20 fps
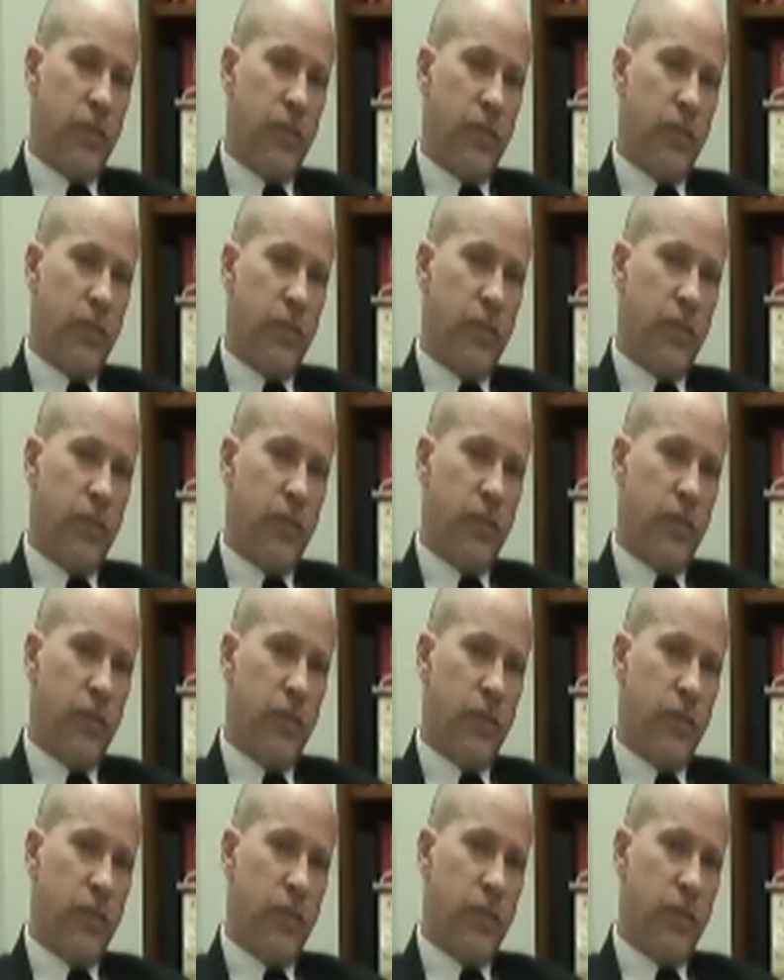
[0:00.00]
Why?
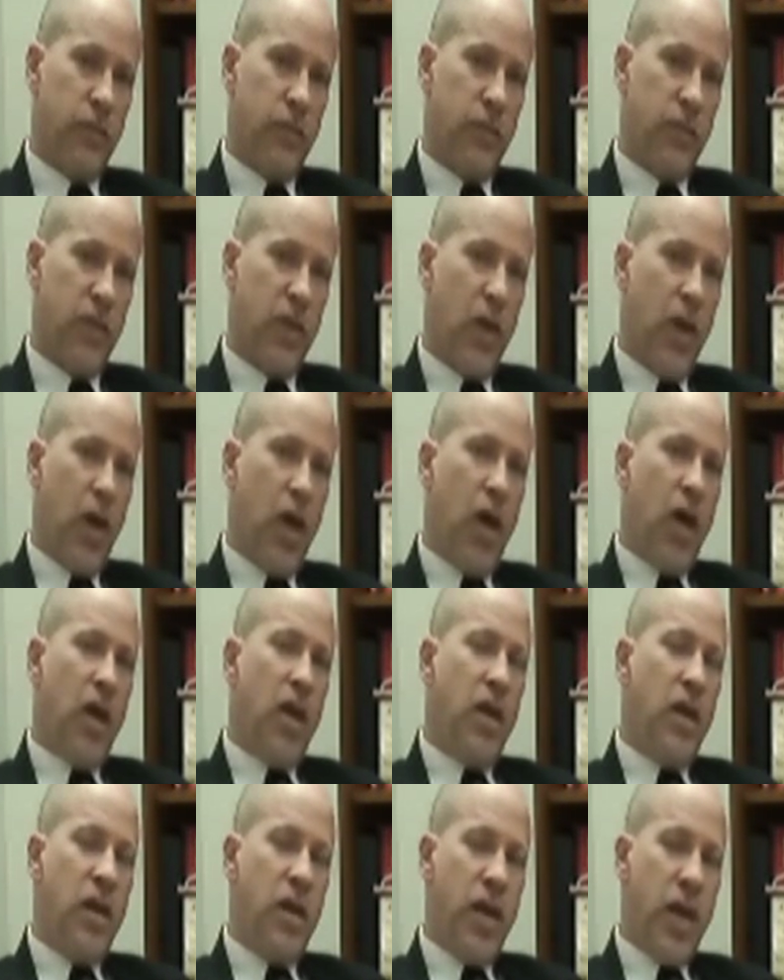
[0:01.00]

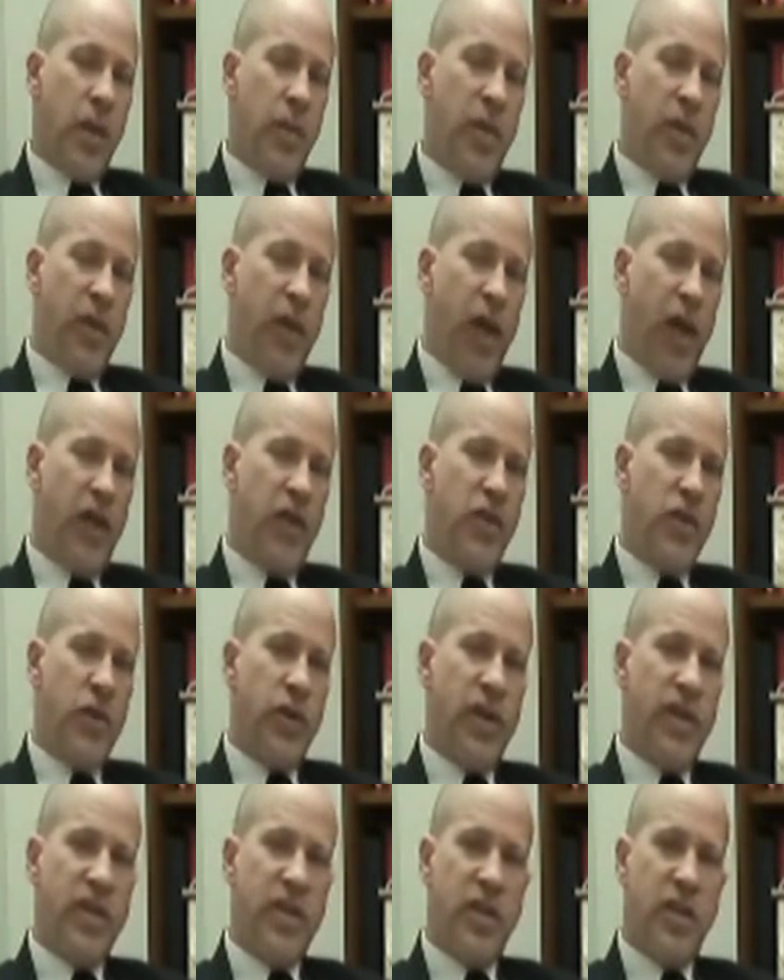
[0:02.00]
Nebulizer is
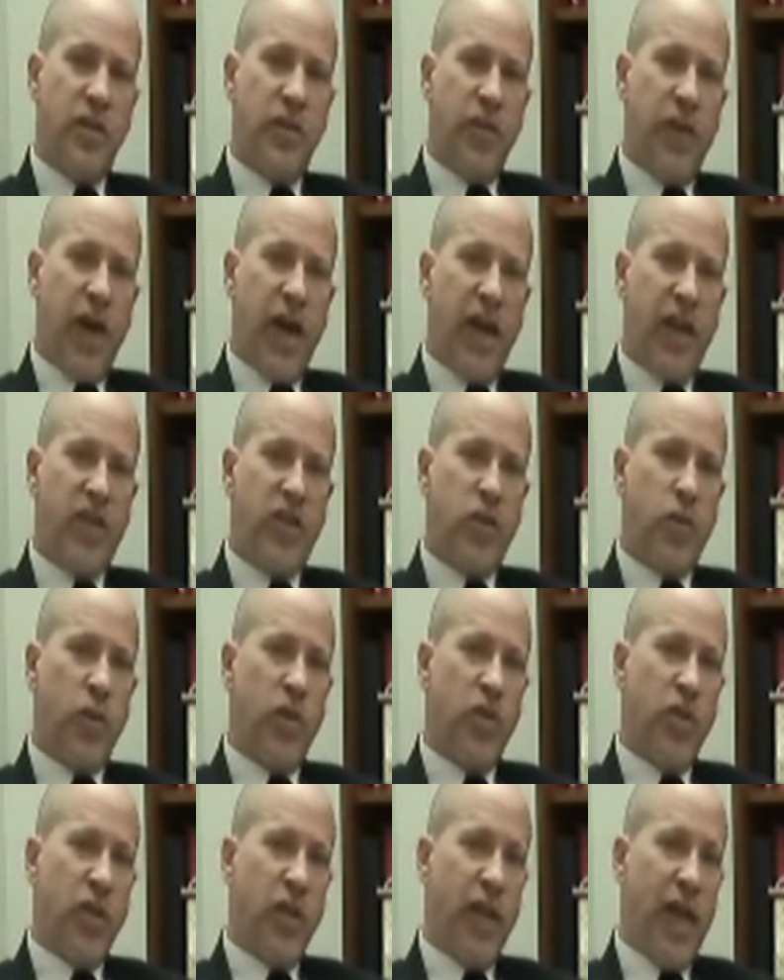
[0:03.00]
a device which
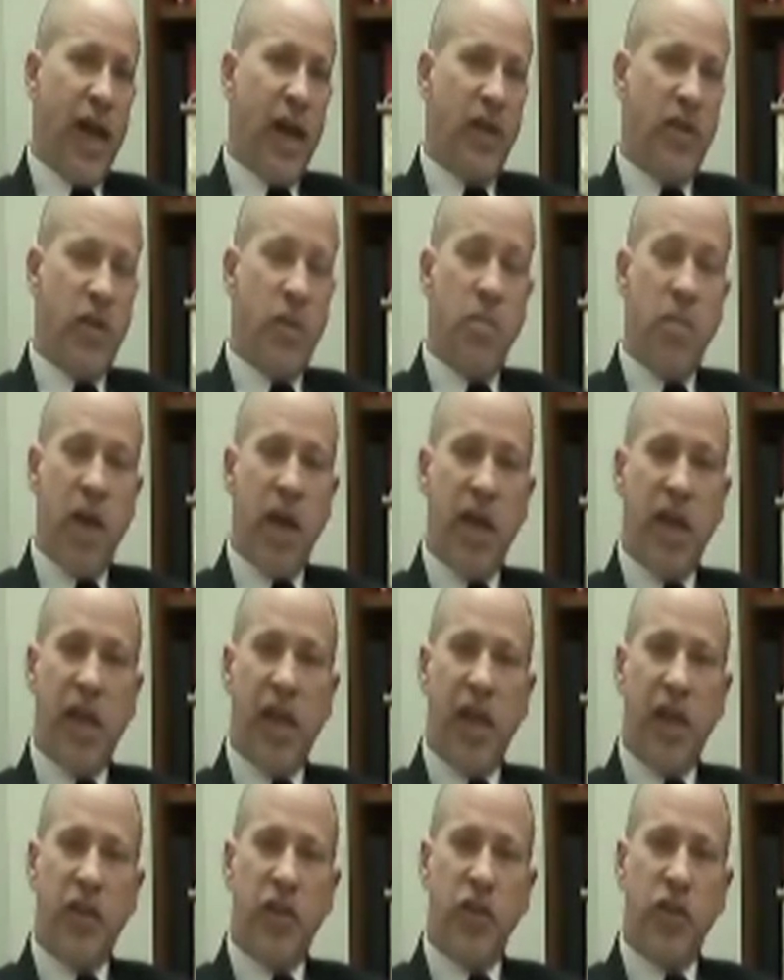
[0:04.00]
allows a
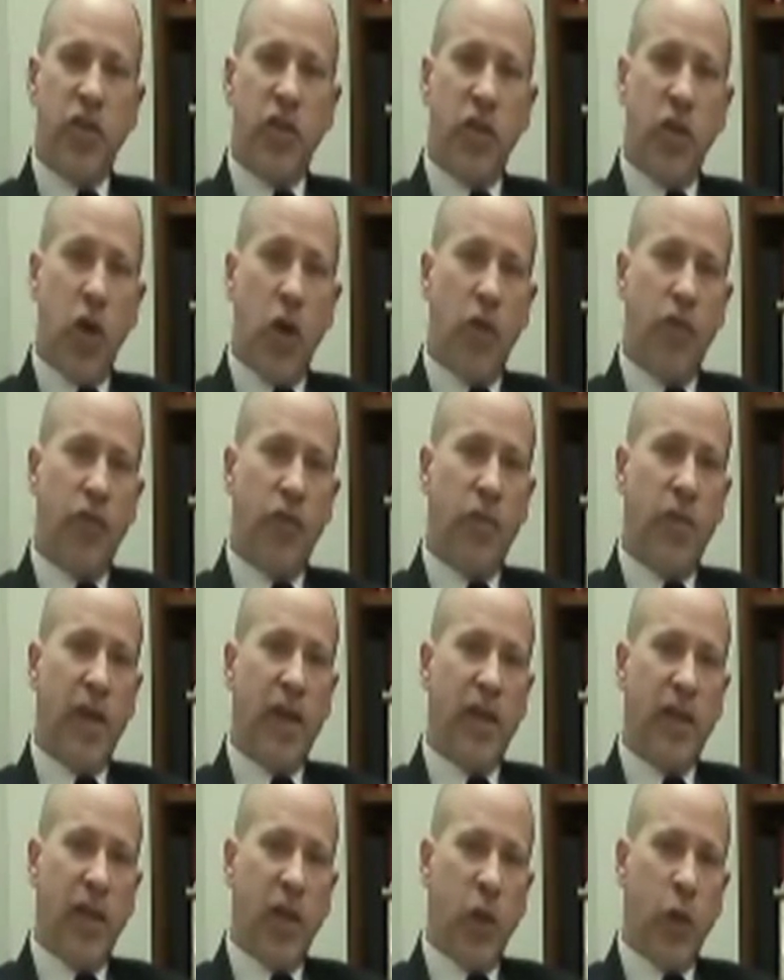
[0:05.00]
medication to go from a
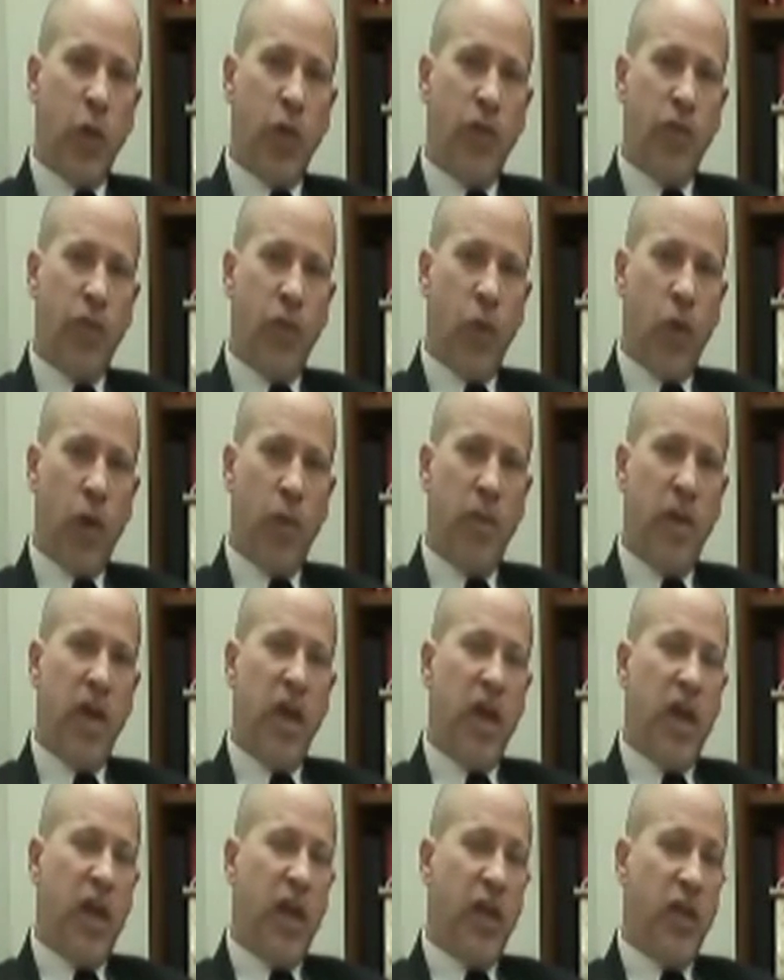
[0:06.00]
liquid form
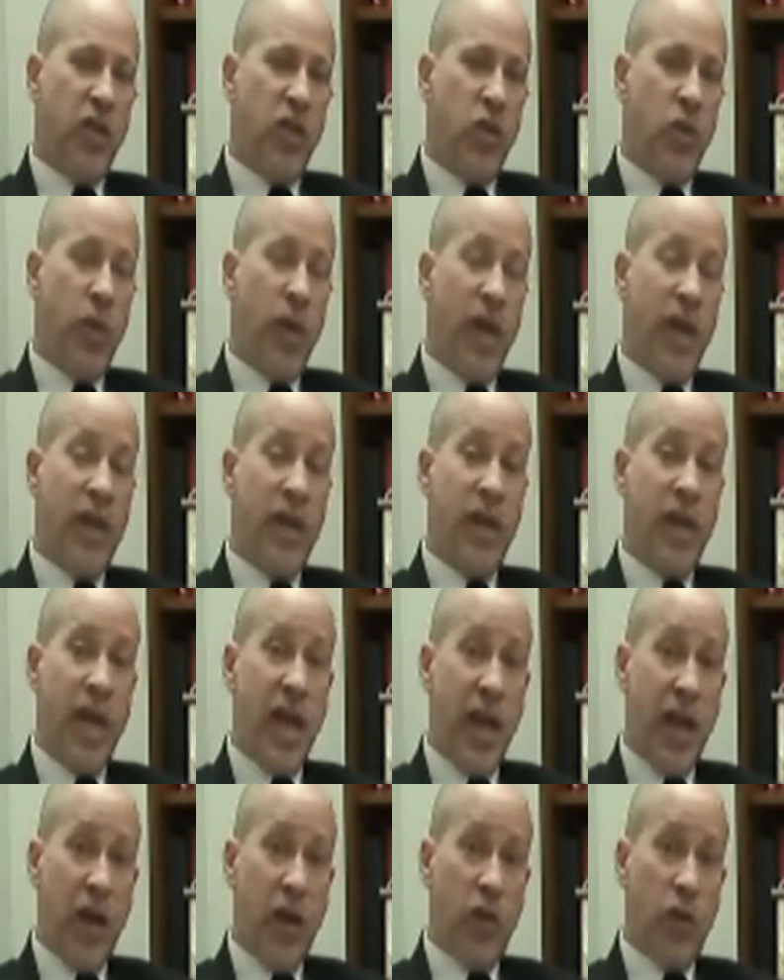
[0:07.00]
into an
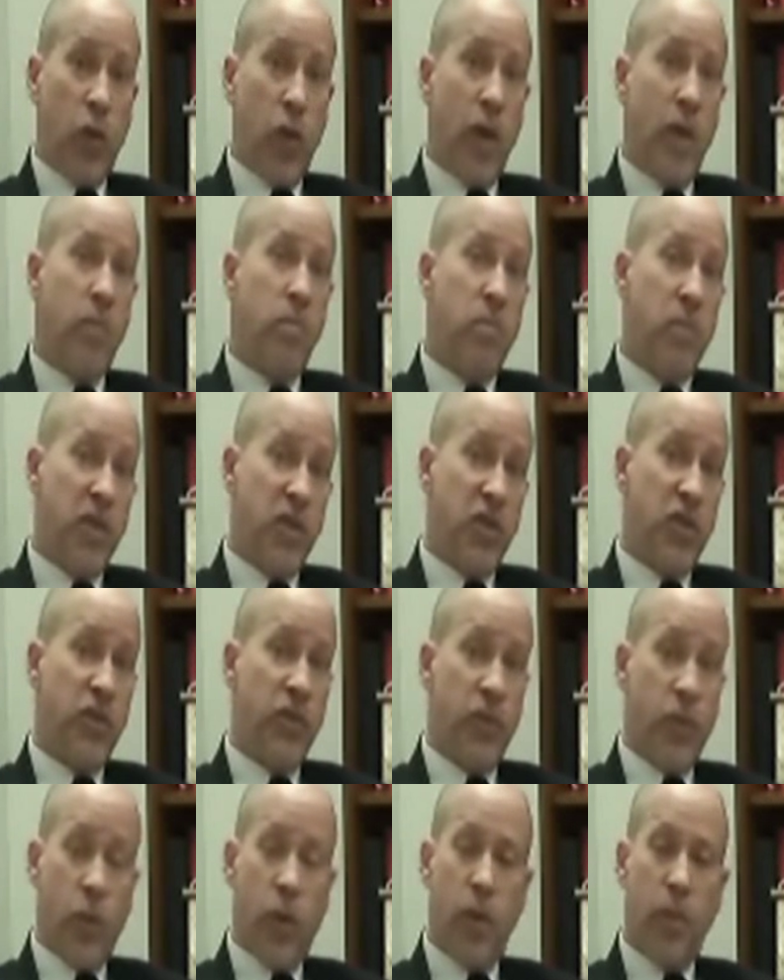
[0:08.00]
inhaled or a mist
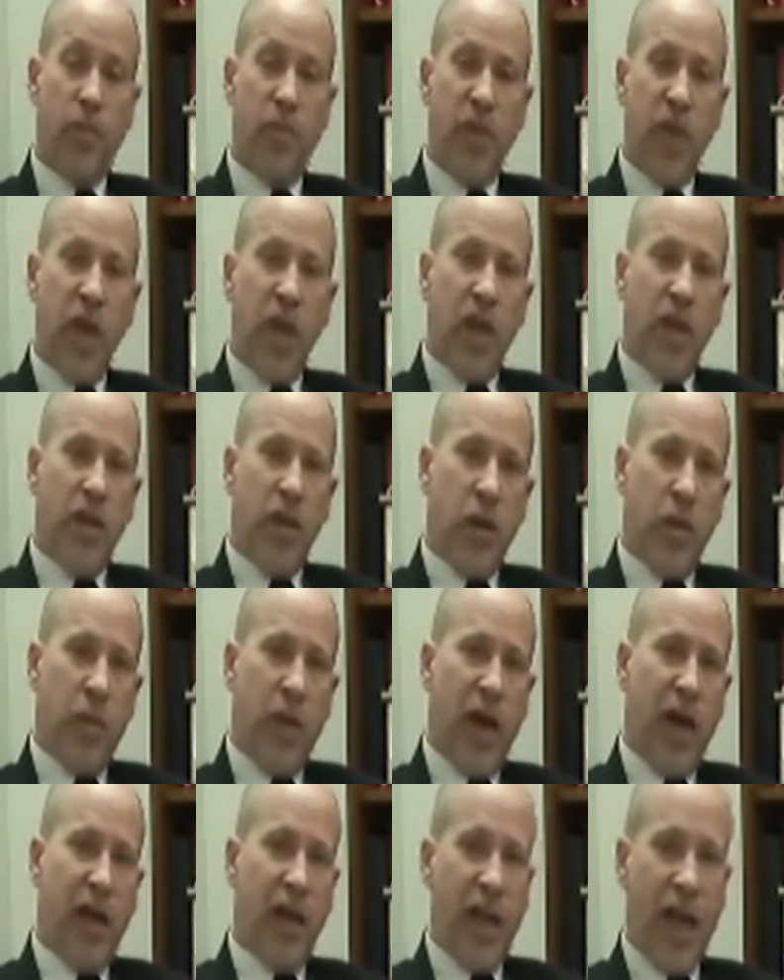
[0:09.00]
form, thereby
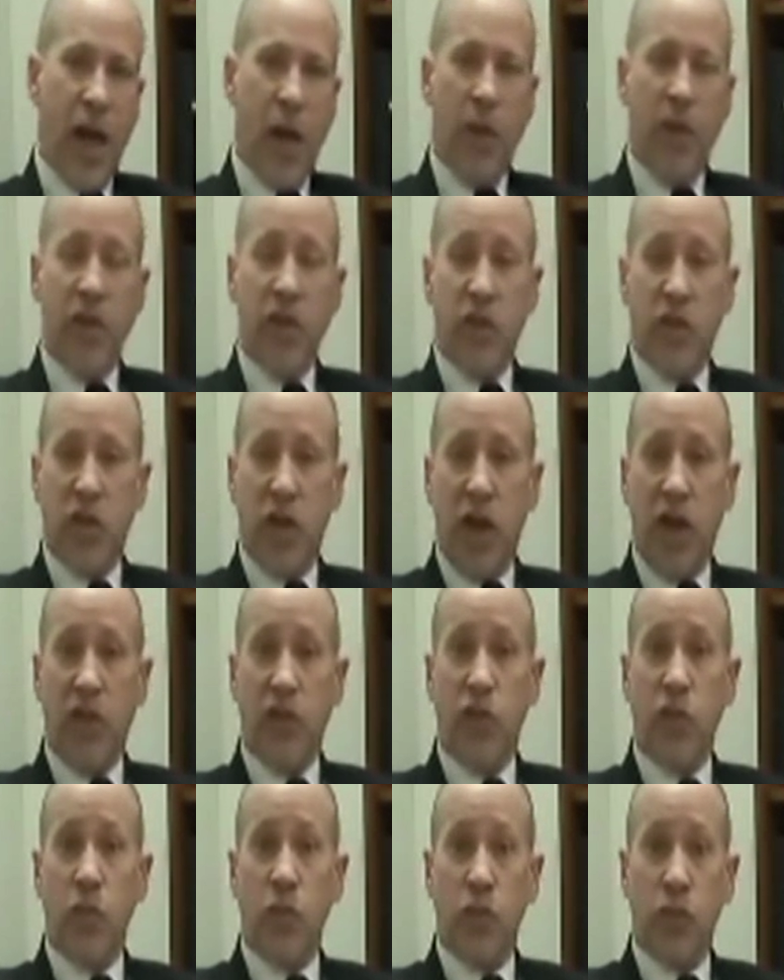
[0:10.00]
allowing the child to
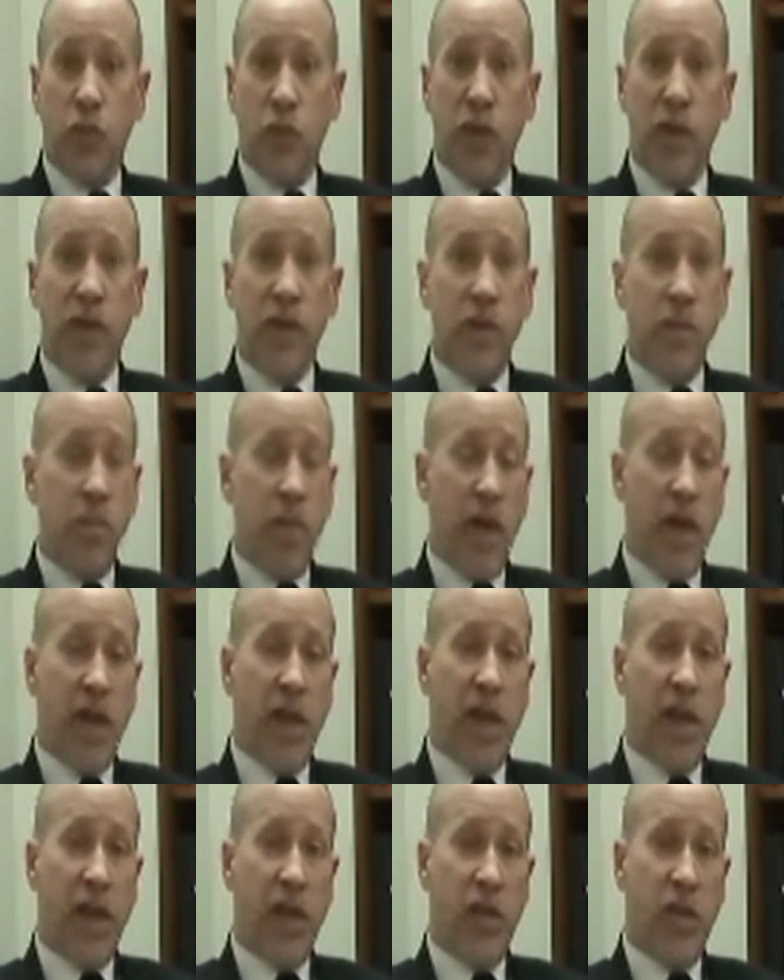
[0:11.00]
breathe the
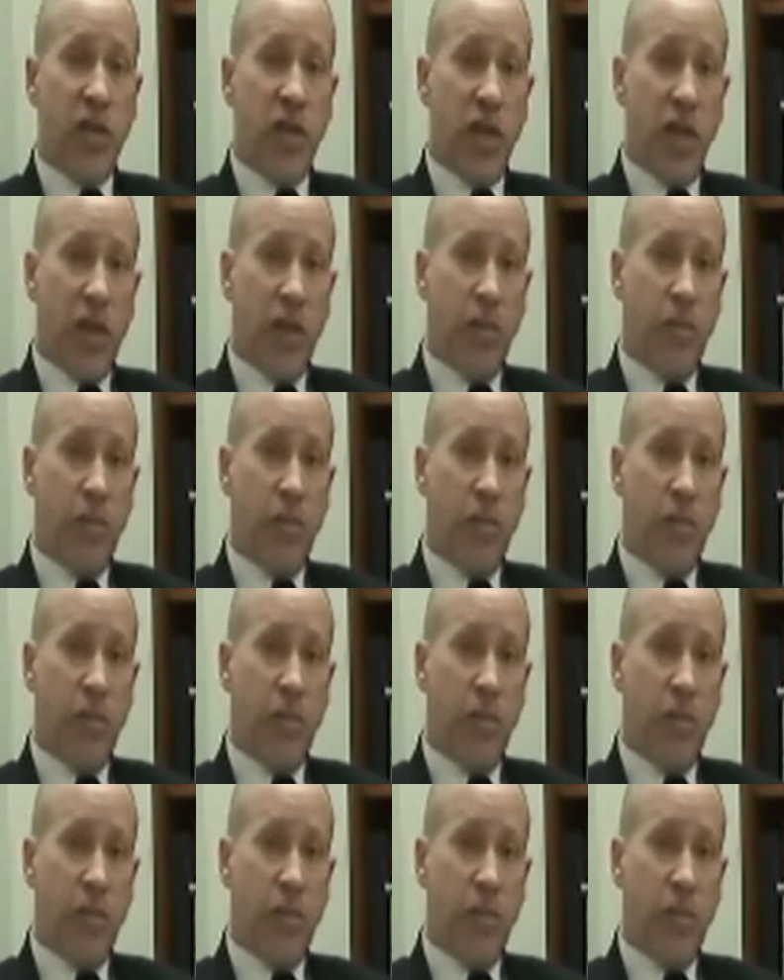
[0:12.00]
medication in.